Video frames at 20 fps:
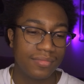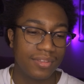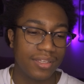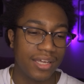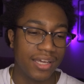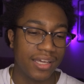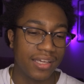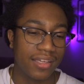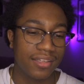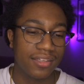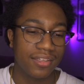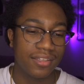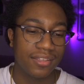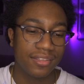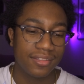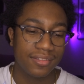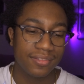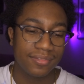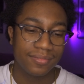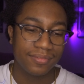Like,
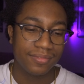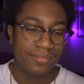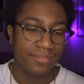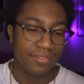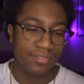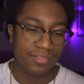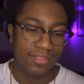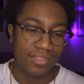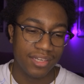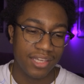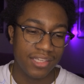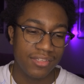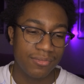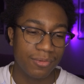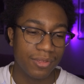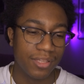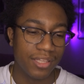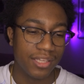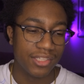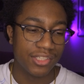and that's
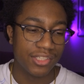really a